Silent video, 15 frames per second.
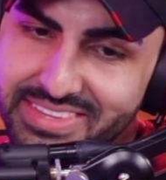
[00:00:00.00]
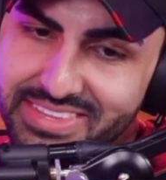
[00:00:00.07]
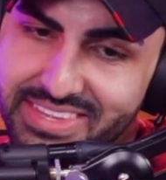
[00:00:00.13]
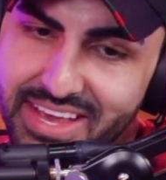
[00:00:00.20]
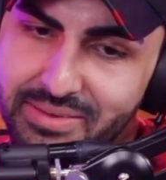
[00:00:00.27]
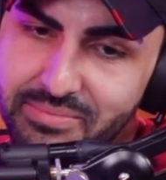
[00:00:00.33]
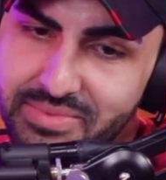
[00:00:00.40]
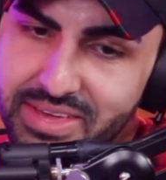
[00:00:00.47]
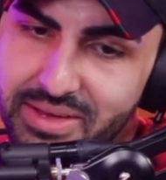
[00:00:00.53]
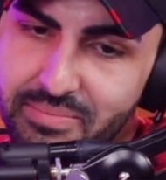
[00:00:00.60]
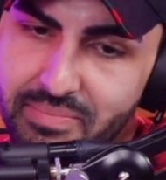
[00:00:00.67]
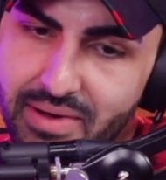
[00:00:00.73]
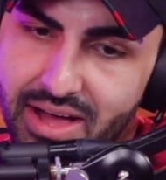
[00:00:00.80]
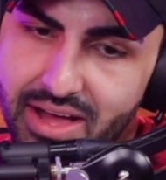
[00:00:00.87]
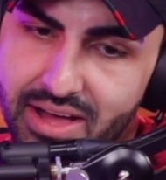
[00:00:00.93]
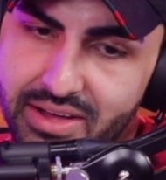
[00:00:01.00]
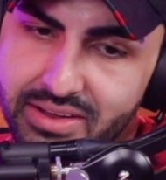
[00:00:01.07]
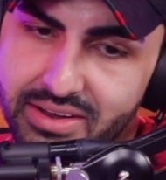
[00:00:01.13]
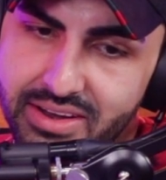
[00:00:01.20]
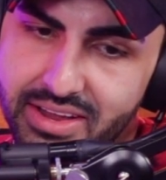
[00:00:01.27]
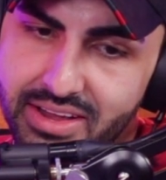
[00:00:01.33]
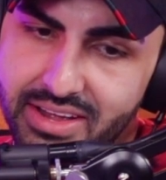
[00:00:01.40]
Tell me
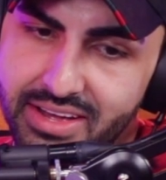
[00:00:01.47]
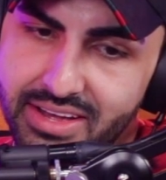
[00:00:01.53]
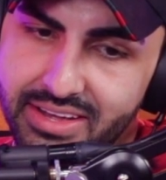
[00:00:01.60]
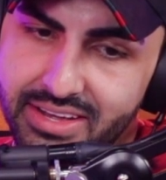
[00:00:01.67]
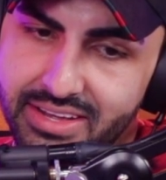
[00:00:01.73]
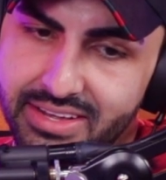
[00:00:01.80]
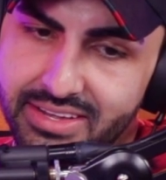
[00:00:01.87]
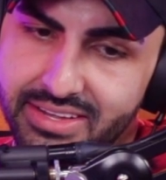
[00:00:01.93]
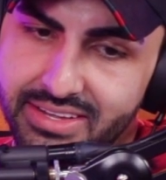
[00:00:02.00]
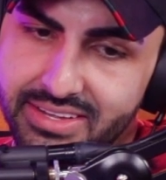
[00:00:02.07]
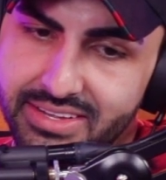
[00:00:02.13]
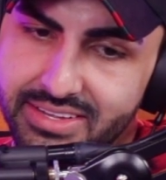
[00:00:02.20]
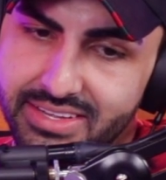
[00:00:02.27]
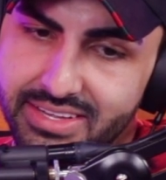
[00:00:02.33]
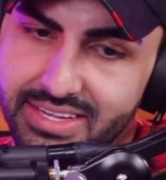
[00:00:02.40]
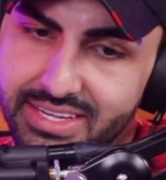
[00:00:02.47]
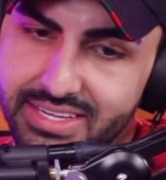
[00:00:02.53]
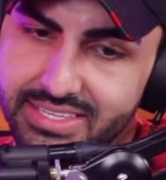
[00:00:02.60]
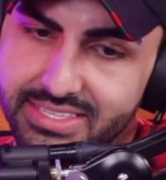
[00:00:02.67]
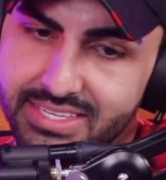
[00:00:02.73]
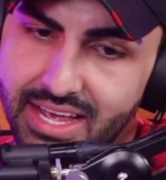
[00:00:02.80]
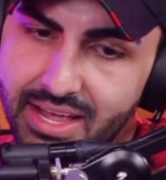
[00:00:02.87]
about a
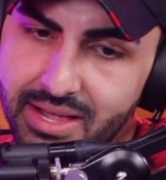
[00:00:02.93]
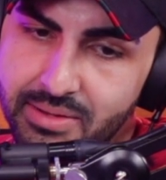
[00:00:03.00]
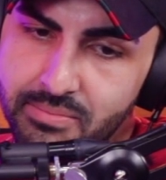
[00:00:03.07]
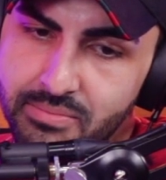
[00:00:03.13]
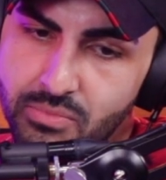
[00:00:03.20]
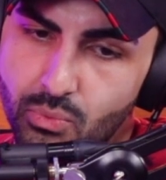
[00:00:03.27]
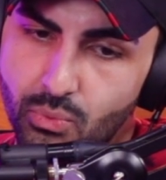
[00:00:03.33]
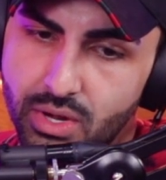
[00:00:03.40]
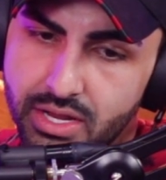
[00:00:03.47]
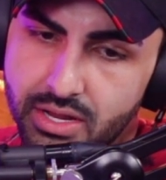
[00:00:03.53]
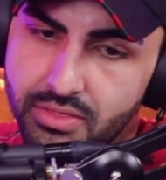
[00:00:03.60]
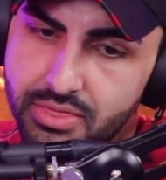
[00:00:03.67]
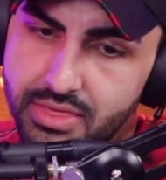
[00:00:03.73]
time when